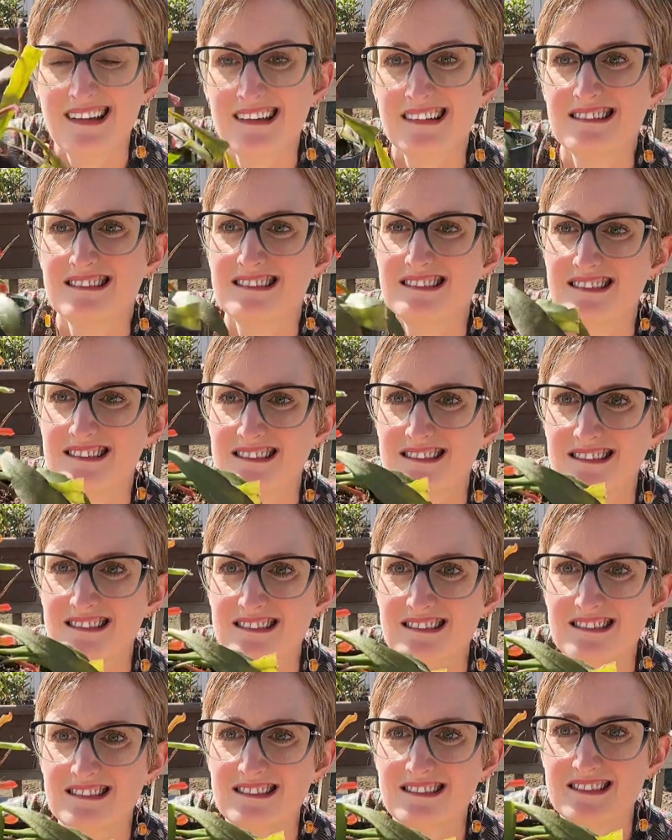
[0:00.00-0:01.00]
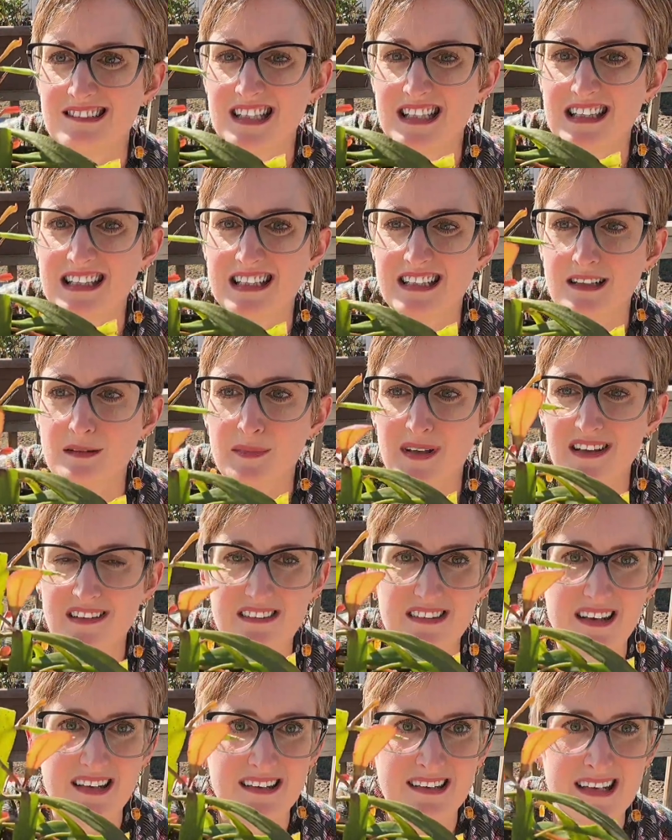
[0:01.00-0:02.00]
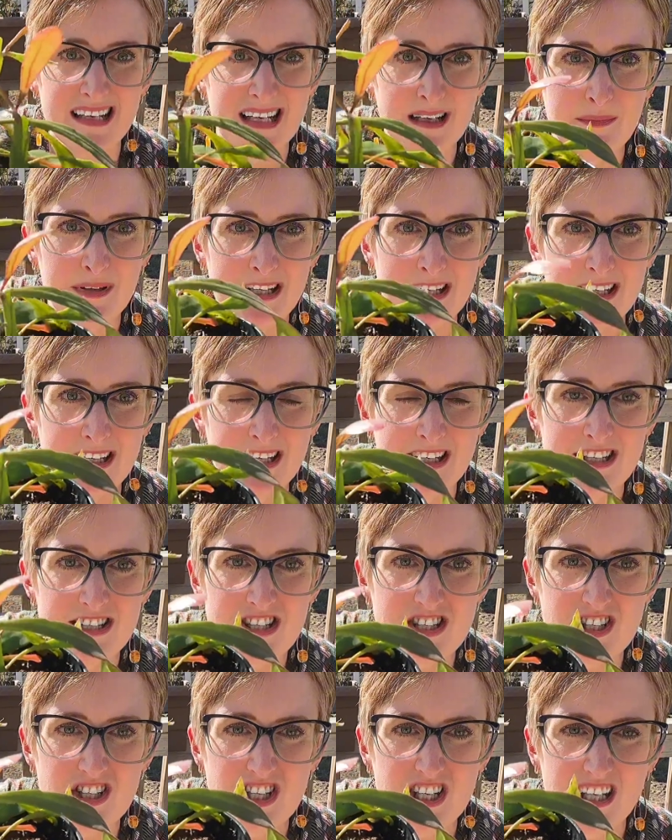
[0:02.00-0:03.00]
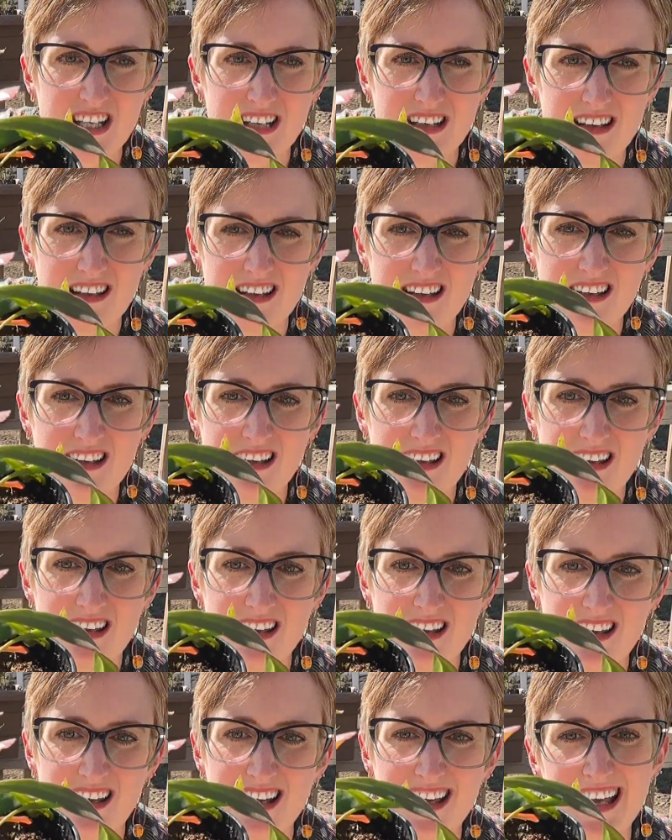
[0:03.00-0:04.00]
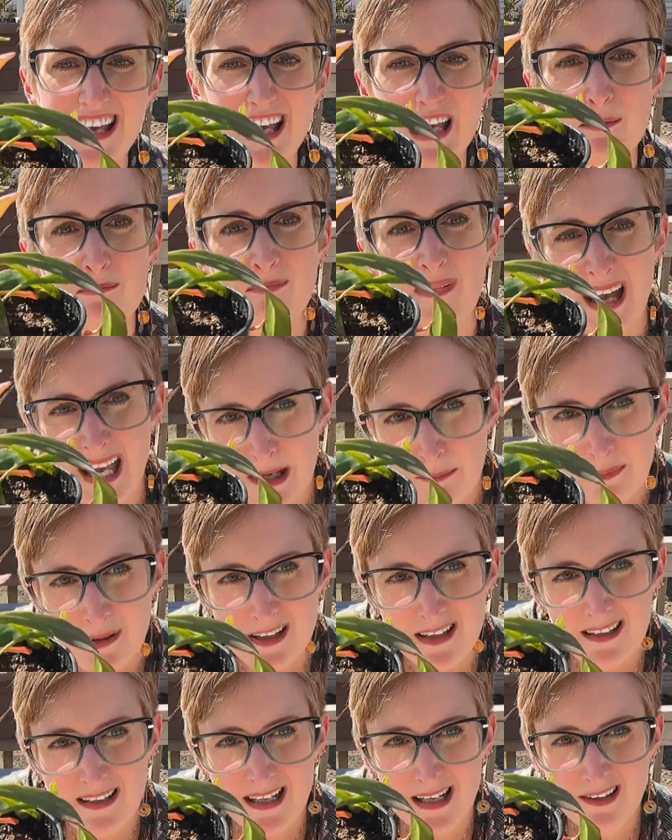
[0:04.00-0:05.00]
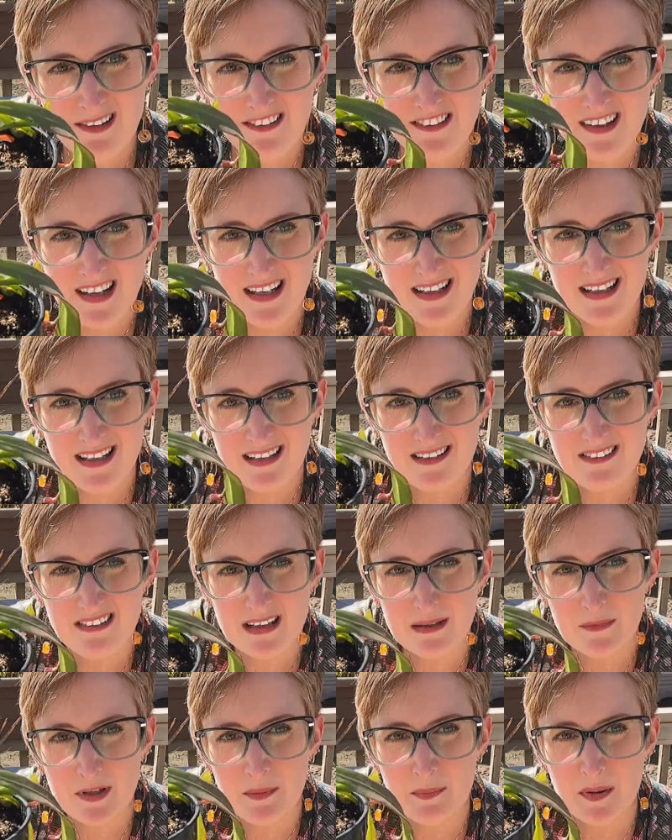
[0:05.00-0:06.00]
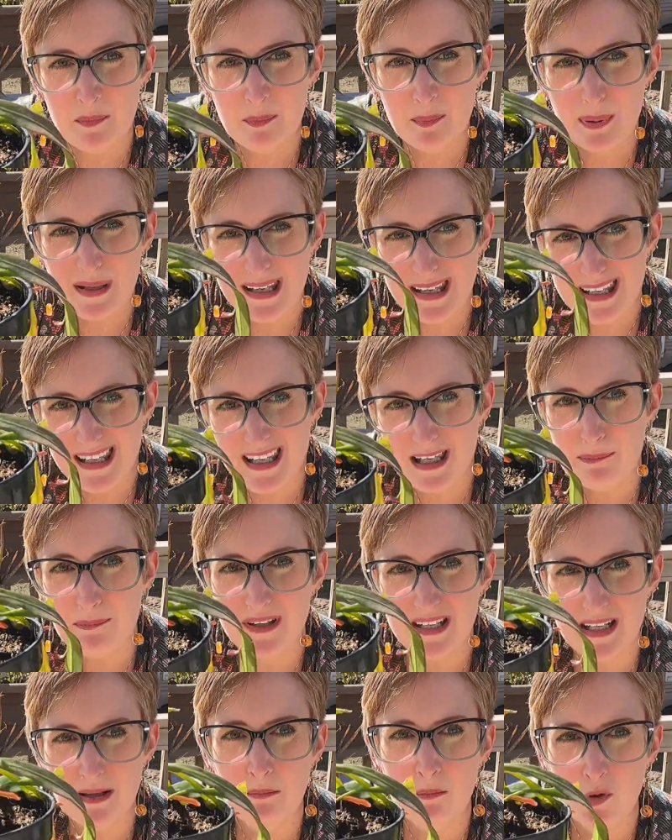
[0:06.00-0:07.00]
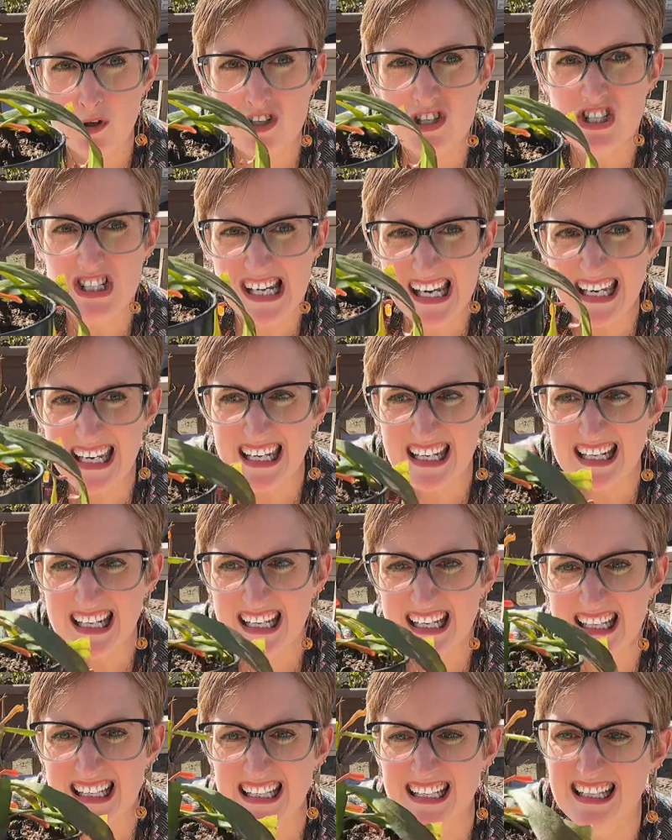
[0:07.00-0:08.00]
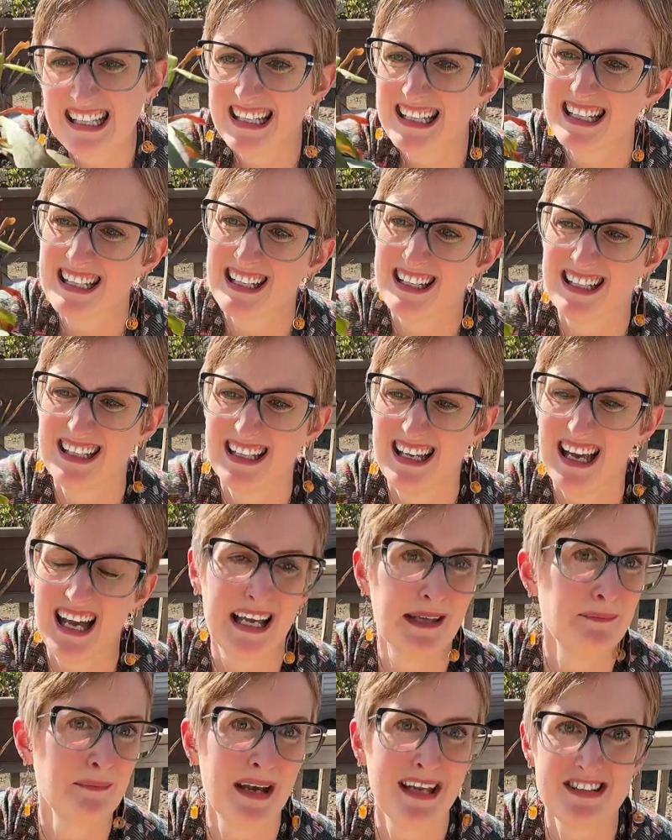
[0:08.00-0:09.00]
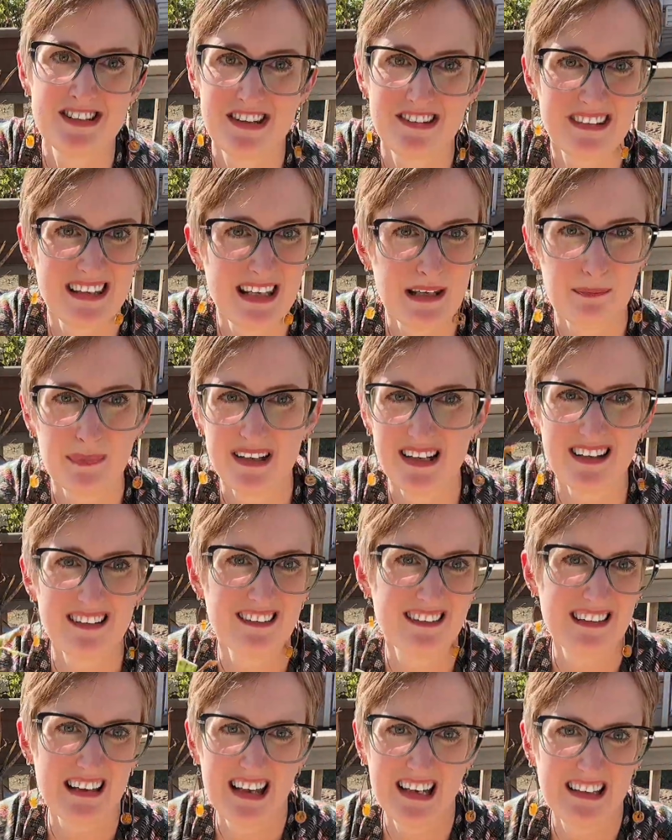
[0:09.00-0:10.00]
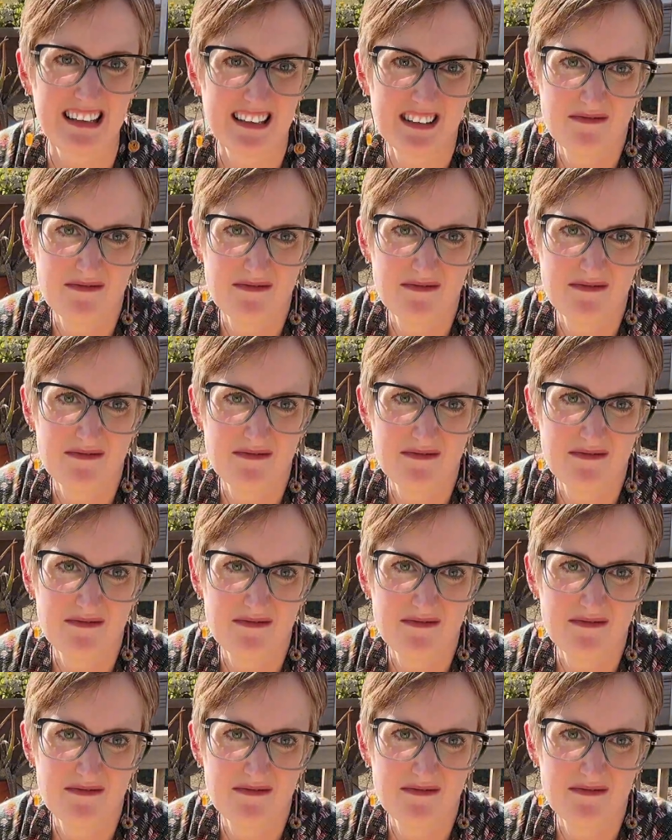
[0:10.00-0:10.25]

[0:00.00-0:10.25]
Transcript: A little bit sun damaged. I might put it outside next summer, but keep it in more shade. I might just keep it inside.